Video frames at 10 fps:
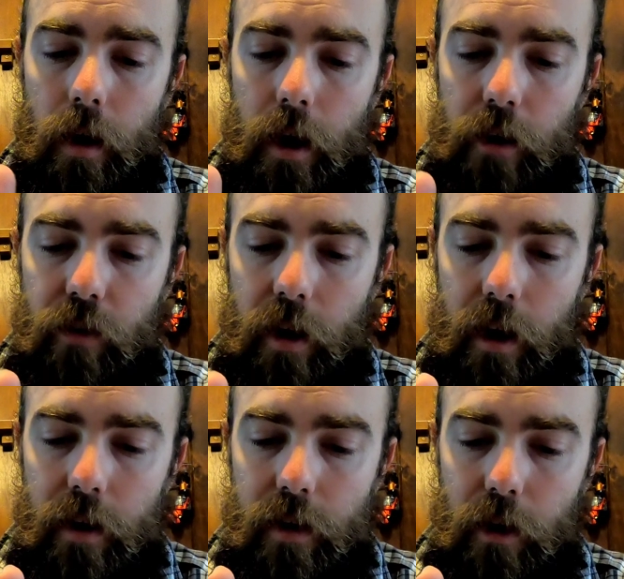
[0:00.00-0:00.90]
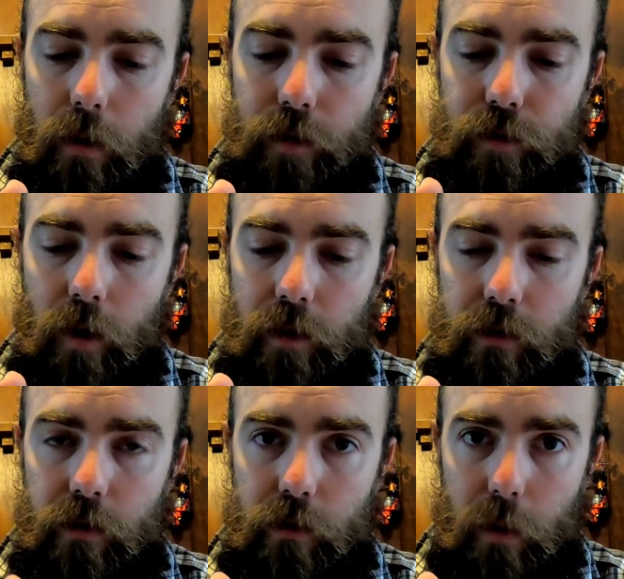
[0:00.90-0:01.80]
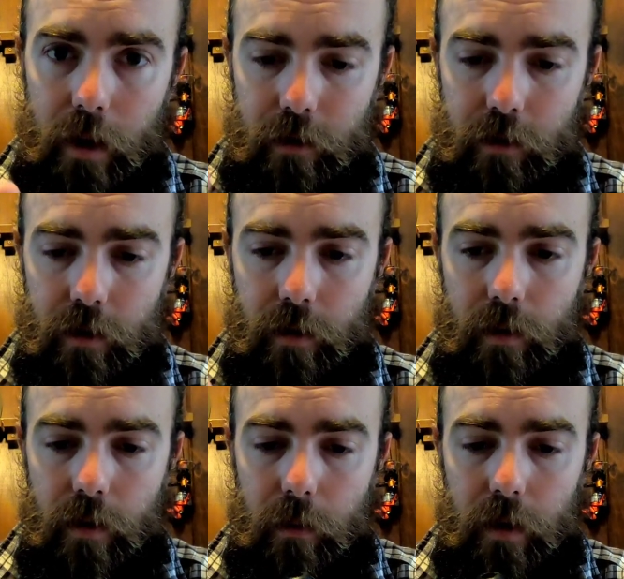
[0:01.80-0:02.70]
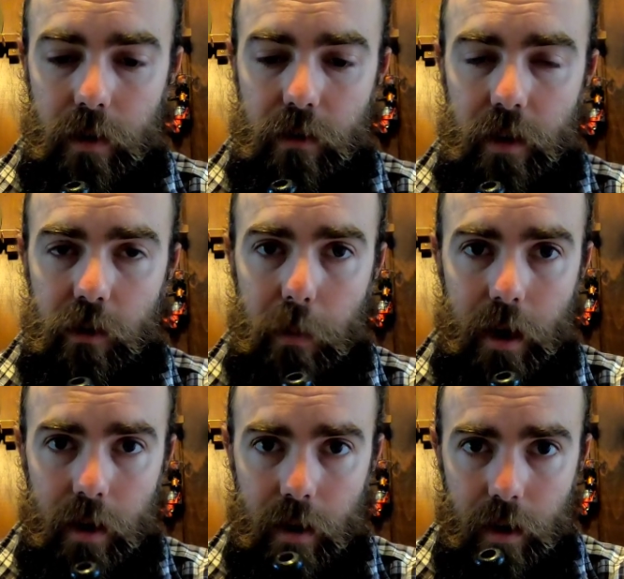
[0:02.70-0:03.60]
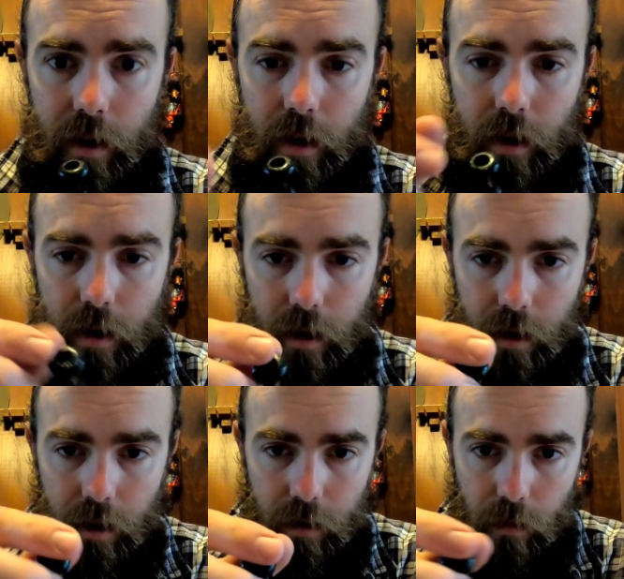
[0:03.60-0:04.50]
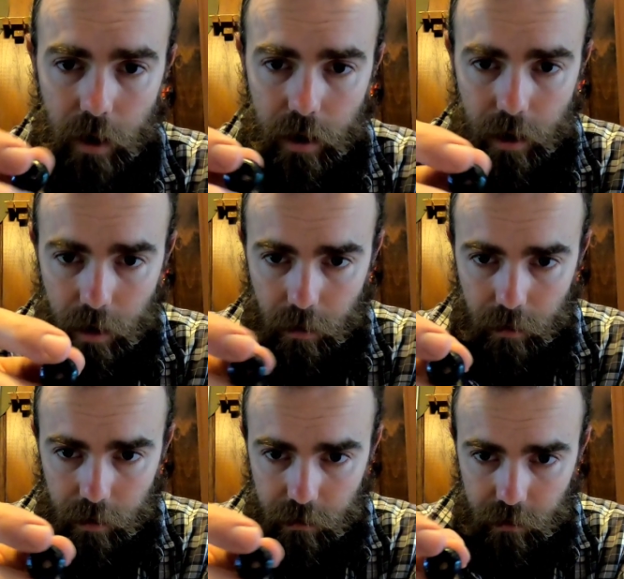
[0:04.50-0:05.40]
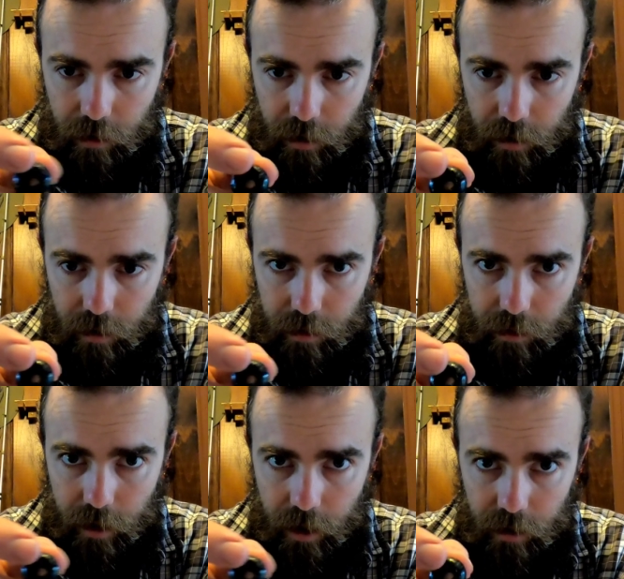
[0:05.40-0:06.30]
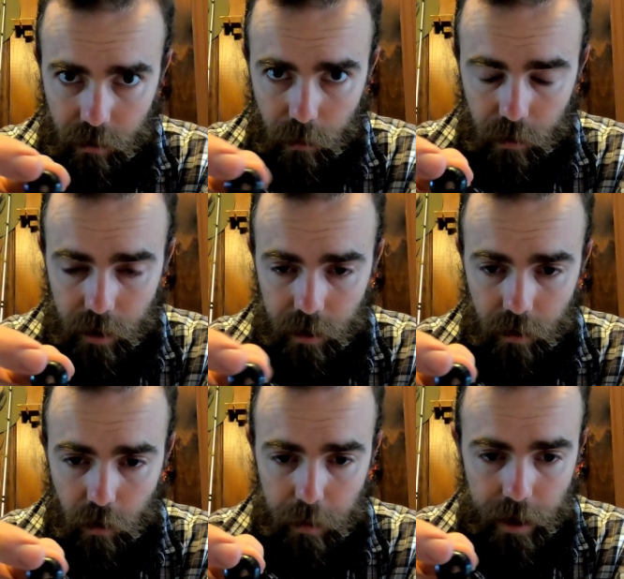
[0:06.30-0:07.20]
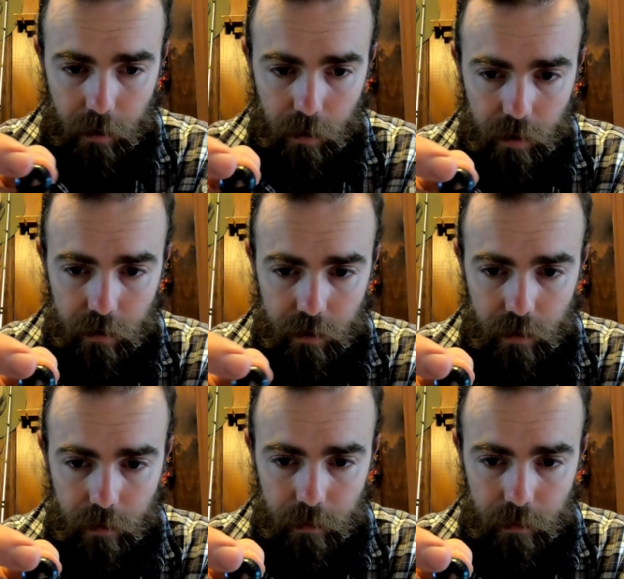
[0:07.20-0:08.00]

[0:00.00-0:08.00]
It has an anti-reverse switch. What does this mean? Right now you can see the handle will not go backwards.